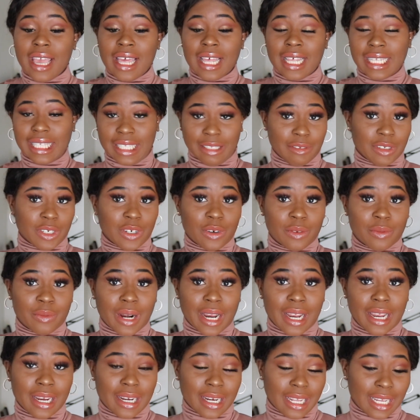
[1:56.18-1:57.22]
leave it on
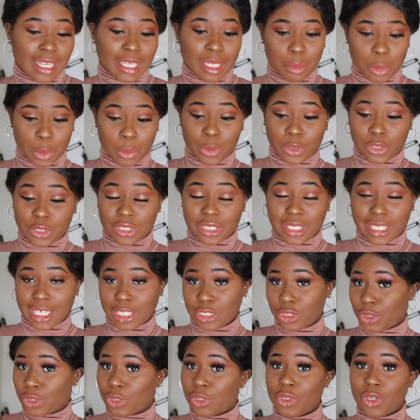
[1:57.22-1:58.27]
red, and keep it pushing and
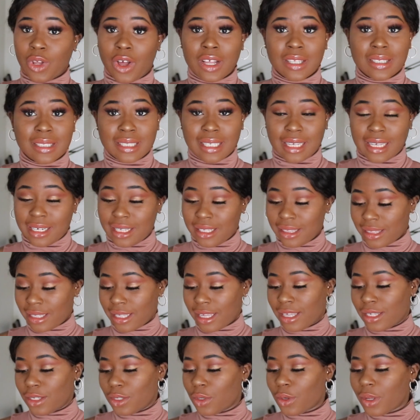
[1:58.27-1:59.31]
just not see
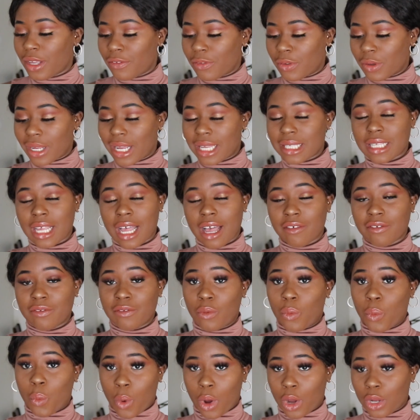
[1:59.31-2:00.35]
anything. If you guys
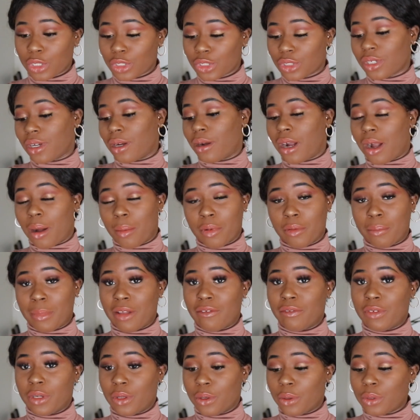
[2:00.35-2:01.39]
have watched a couple of my
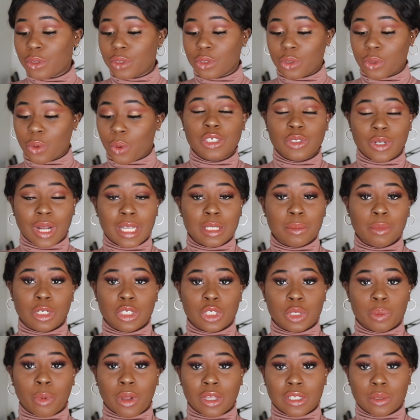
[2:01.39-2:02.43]
videos, you know I try as much
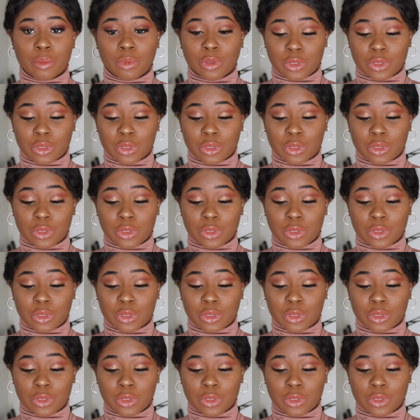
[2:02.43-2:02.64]
as possible